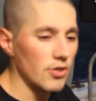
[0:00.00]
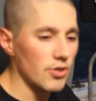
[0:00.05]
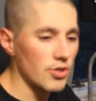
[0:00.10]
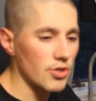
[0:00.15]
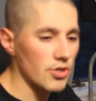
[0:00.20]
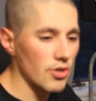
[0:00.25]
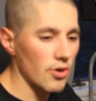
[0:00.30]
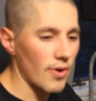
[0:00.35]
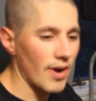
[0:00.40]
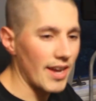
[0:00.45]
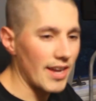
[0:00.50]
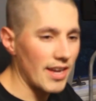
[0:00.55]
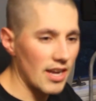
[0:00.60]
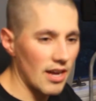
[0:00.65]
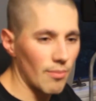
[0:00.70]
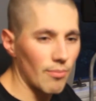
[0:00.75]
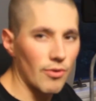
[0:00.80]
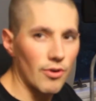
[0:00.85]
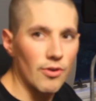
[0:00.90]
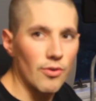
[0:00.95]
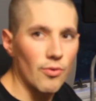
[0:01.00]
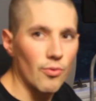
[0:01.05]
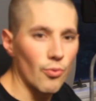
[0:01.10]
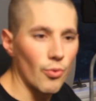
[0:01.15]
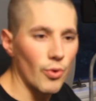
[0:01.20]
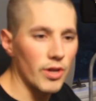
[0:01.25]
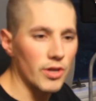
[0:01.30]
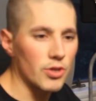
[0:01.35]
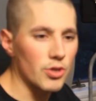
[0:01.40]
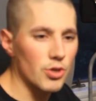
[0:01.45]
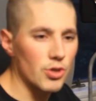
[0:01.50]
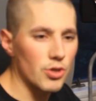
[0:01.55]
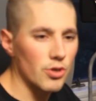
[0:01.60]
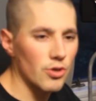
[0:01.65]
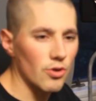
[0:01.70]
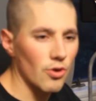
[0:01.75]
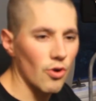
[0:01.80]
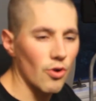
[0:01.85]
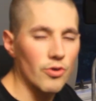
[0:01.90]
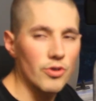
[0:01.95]
So I numbered
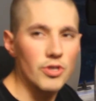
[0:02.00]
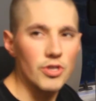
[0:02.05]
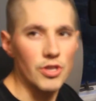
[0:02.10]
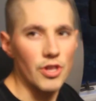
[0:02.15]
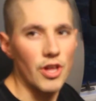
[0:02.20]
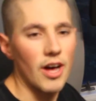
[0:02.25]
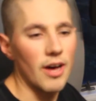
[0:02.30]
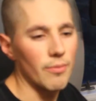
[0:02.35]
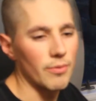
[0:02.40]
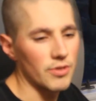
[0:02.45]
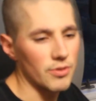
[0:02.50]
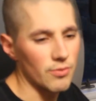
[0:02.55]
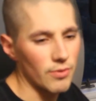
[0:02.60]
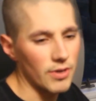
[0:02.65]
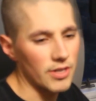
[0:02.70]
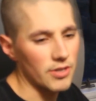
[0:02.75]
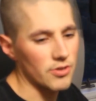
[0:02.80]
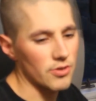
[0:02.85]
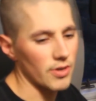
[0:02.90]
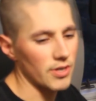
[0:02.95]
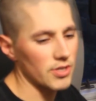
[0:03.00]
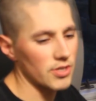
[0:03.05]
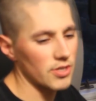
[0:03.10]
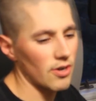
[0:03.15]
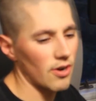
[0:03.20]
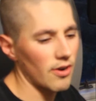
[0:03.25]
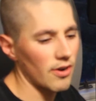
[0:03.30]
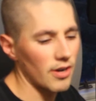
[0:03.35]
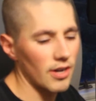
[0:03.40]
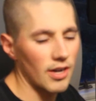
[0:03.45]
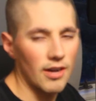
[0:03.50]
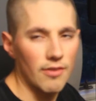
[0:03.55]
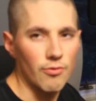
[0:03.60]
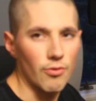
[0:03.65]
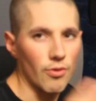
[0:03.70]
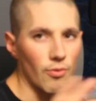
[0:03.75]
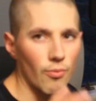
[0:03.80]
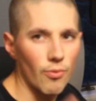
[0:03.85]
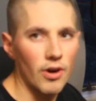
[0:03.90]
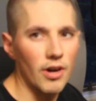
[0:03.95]
which slot was which. So I started off
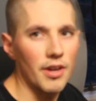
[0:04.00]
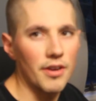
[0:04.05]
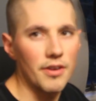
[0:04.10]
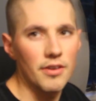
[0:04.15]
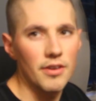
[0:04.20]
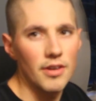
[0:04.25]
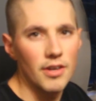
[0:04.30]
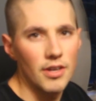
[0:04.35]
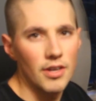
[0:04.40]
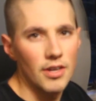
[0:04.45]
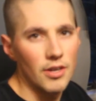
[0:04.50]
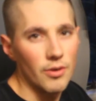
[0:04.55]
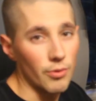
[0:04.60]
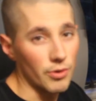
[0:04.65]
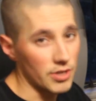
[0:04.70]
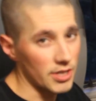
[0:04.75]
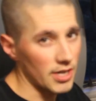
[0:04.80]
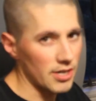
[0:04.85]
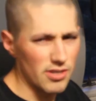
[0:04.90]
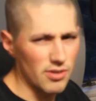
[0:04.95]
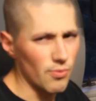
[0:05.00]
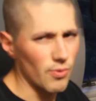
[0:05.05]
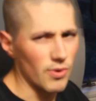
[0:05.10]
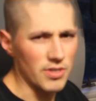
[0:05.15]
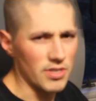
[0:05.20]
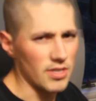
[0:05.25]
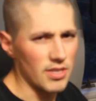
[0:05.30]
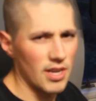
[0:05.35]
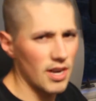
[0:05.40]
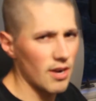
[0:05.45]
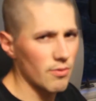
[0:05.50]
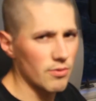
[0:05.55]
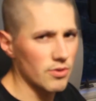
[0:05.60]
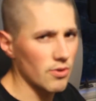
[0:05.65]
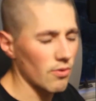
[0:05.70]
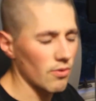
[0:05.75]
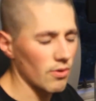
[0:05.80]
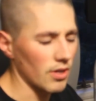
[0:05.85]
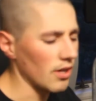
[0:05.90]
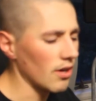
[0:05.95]
with 1, which actually wasn't there, it was
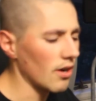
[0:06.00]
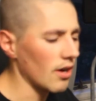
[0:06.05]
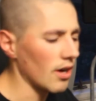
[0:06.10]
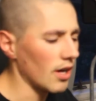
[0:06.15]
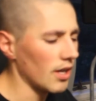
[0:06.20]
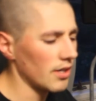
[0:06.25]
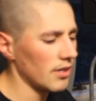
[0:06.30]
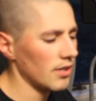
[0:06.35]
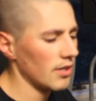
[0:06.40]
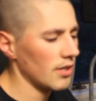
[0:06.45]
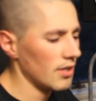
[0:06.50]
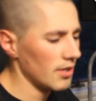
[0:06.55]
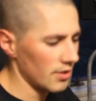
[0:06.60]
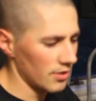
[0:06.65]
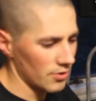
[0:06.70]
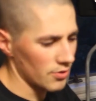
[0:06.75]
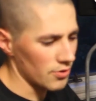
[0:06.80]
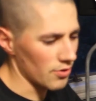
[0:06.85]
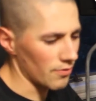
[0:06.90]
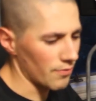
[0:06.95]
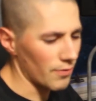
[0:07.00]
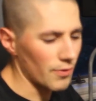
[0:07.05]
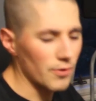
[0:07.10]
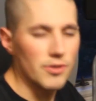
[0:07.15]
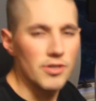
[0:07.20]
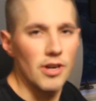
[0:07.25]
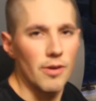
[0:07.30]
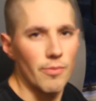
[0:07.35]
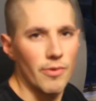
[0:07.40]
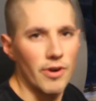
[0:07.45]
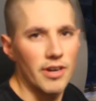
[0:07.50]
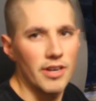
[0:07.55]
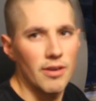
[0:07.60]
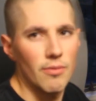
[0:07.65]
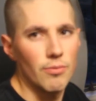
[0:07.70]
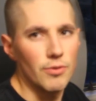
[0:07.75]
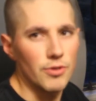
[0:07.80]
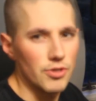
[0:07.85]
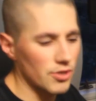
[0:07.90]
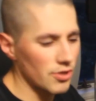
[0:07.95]
totally gone. So the first number I
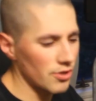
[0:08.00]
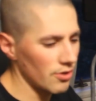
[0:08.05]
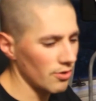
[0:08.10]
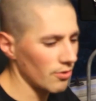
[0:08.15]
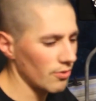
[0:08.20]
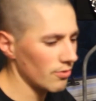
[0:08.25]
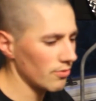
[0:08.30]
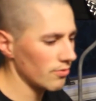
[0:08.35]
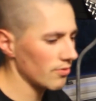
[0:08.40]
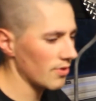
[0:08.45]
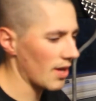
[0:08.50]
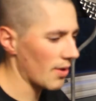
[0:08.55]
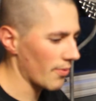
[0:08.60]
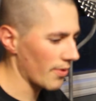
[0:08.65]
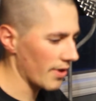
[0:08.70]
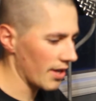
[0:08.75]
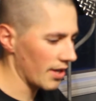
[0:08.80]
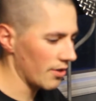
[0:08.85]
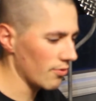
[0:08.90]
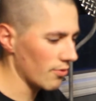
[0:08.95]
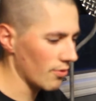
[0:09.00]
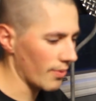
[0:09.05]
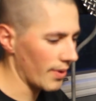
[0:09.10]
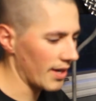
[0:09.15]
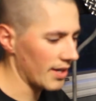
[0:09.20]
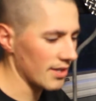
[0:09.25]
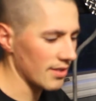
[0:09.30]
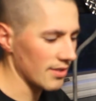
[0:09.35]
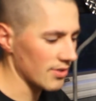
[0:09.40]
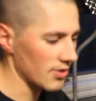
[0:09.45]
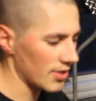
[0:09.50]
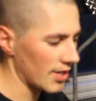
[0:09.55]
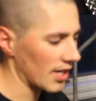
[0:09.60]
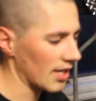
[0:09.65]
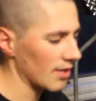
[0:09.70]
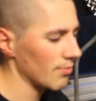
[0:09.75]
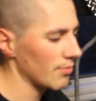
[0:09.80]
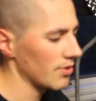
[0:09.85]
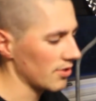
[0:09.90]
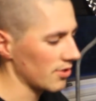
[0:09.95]
did was 2, that way I knew it went into the
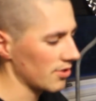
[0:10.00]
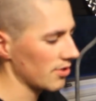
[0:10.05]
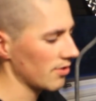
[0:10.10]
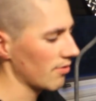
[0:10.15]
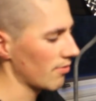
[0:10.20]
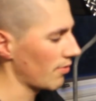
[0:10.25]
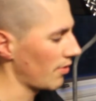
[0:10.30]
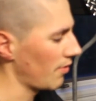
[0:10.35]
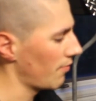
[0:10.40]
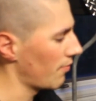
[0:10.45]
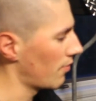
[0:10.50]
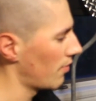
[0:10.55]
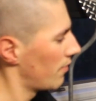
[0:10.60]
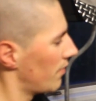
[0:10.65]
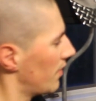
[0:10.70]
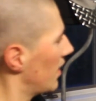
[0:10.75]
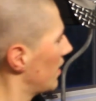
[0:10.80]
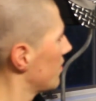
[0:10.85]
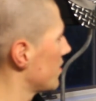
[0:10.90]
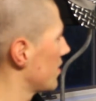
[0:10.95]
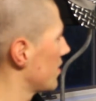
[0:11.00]
second position, 3, 4, 5,